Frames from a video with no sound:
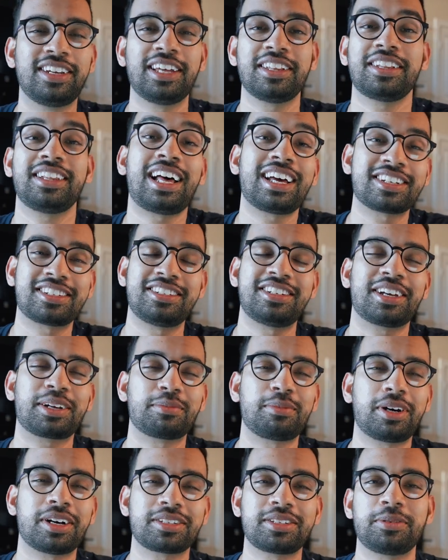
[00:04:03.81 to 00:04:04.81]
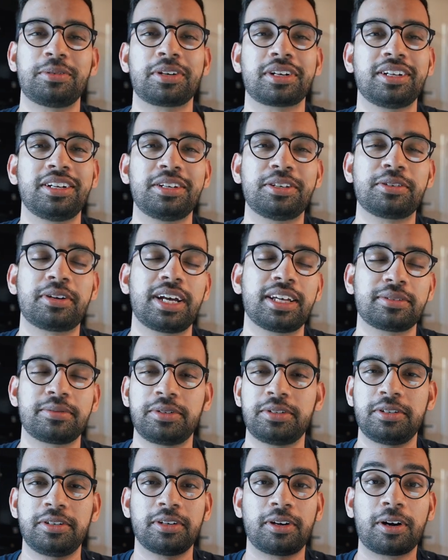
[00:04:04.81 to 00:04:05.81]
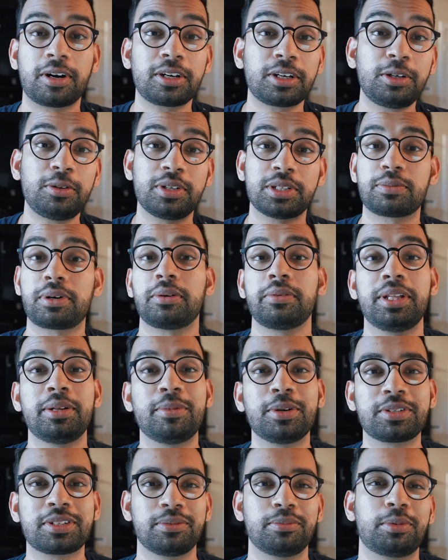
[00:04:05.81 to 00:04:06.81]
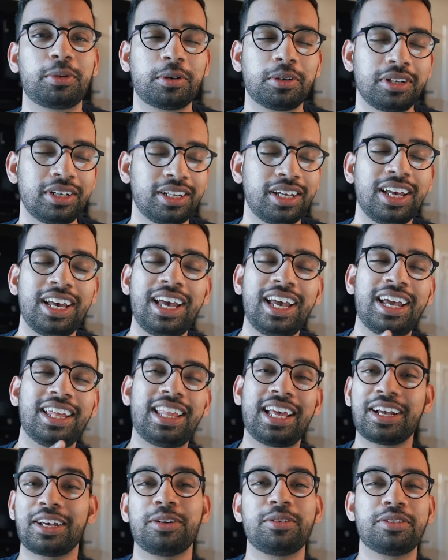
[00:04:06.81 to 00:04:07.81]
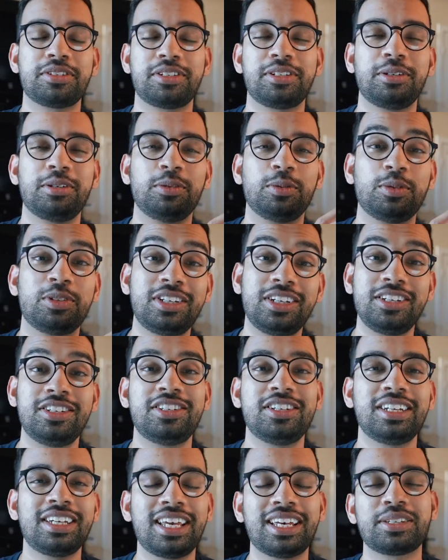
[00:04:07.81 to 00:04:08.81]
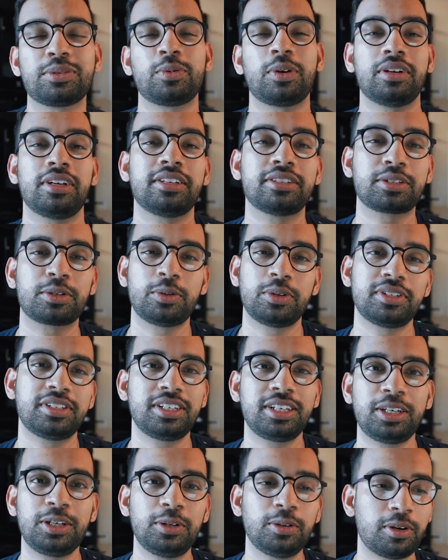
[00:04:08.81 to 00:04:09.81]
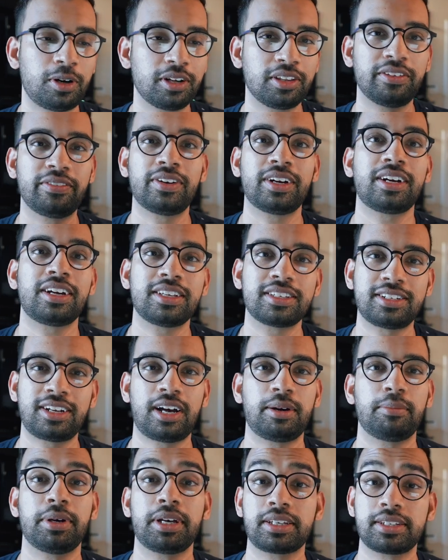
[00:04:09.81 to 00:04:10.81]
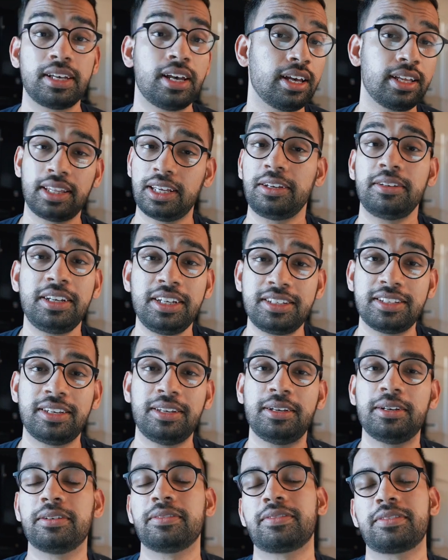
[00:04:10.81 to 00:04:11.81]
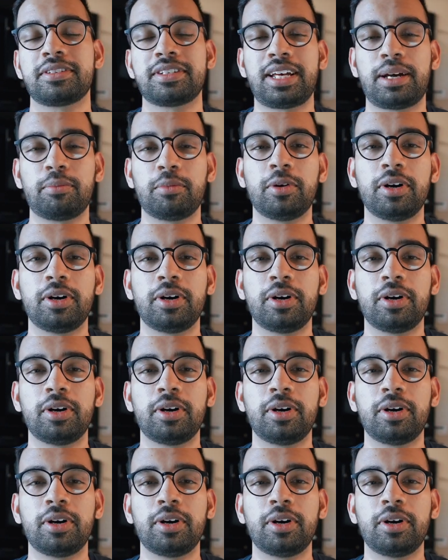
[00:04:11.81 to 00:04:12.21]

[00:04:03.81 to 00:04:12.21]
Now the last checkbox that we're going to address, which you can argue is probably the most important, and that goes to teaching as well as quizzing you on the various topics that you need to know for step